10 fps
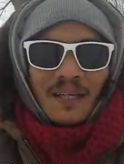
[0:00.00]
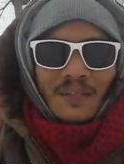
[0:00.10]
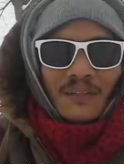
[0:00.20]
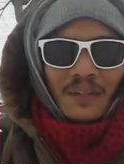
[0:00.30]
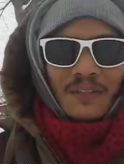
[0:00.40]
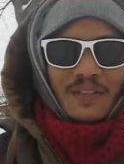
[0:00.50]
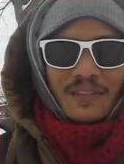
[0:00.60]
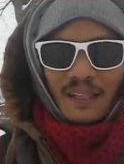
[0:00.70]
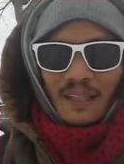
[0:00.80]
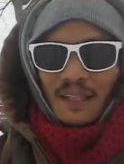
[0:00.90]
Sorry, just
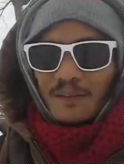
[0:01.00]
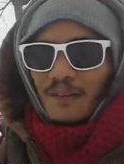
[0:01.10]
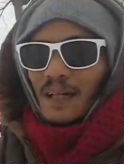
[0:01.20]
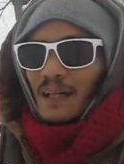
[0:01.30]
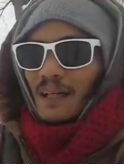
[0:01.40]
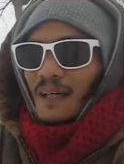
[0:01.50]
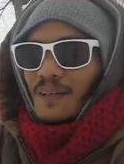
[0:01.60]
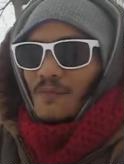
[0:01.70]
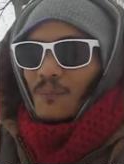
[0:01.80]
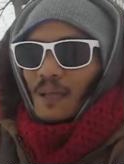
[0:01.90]
cut off
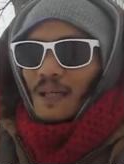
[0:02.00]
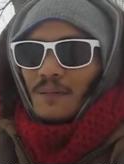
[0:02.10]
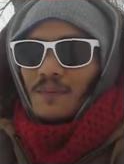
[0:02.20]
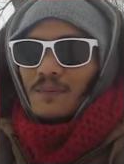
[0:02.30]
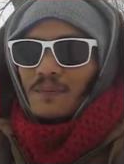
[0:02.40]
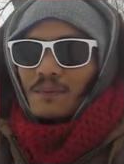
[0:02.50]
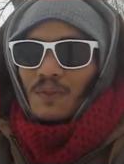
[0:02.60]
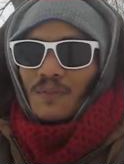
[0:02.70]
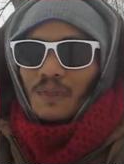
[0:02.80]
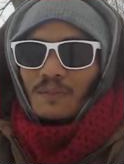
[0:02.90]
as what I was
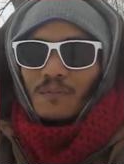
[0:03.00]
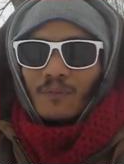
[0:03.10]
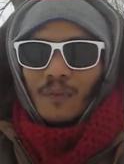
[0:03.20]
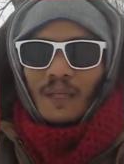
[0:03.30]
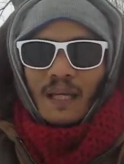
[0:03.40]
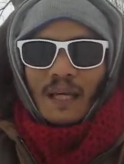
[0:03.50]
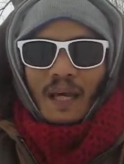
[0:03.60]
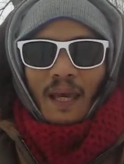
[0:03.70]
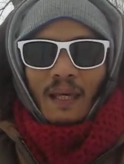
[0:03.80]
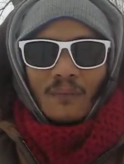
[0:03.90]
most grateful for,
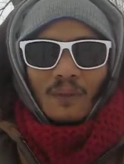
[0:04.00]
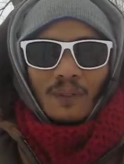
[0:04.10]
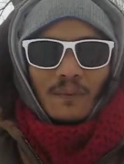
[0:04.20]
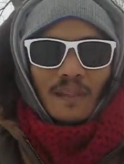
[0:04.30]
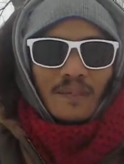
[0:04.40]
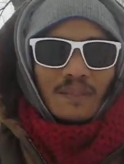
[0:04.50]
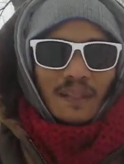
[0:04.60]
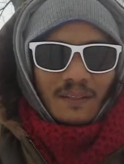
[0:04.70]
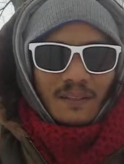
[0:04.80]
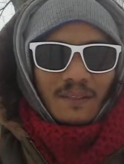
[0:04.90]
and really what it comes
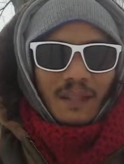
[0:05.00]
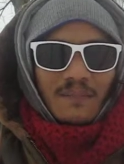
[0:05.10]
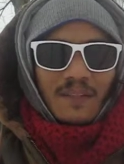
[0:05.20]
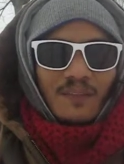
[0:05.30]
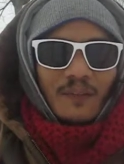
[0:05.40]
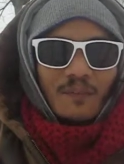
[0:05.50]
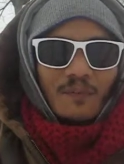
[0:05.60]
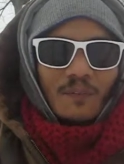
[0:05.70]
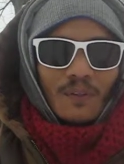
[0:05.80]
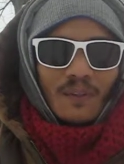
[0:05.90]
down to, I'm just grateful
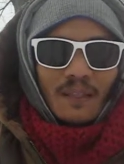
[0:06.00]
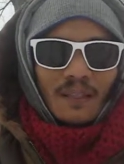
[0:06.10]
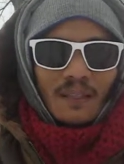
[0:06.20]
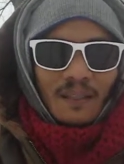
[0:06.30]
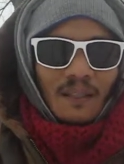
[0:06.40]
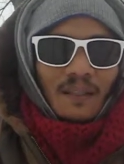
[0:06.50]
for the